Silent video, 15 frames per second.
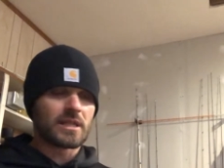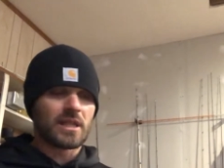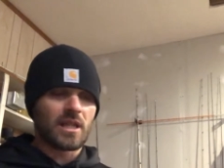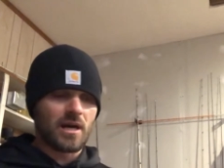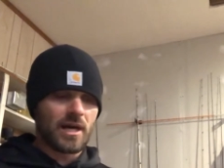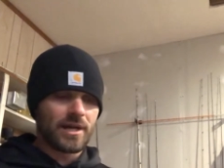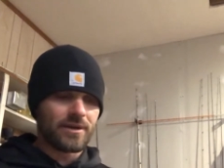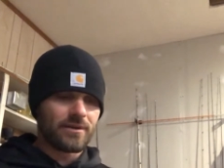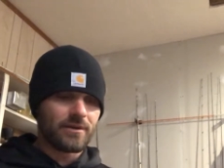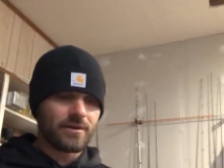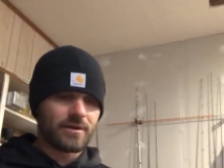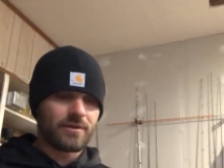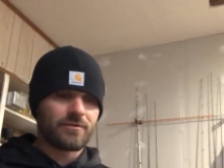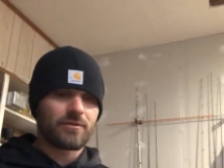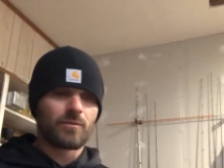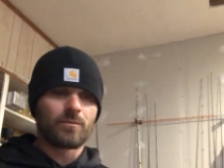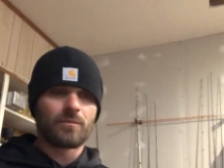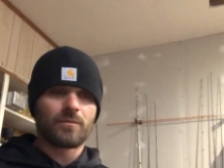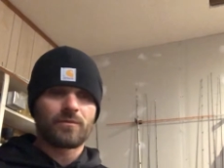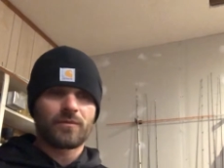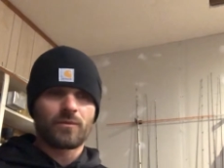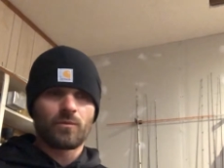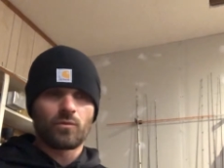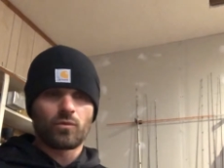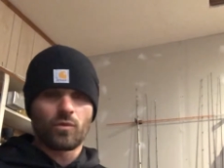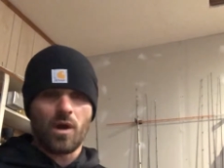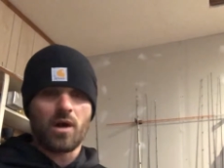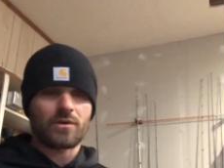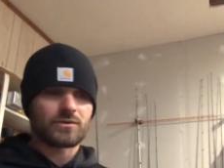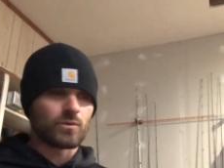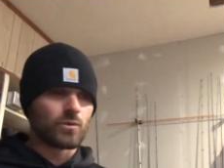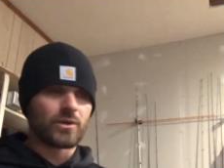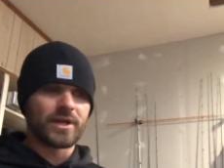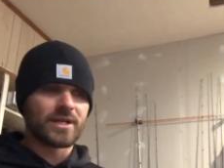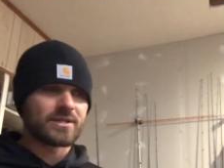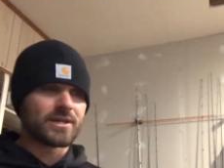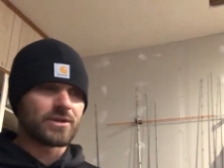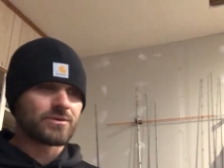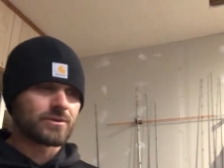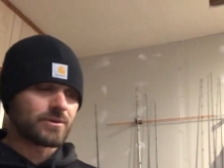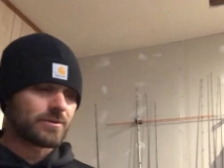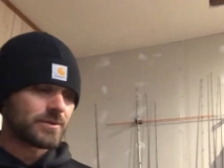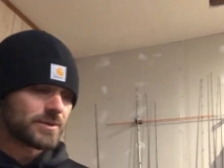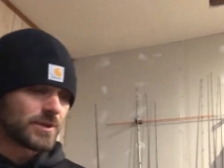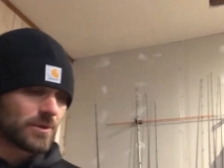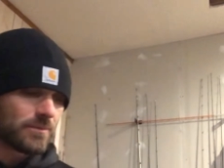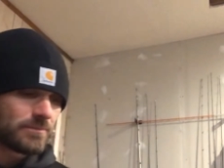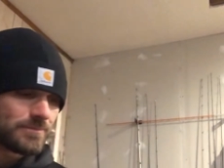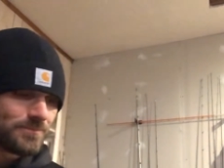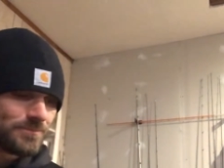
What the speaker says: line from rocks, wood, etc. So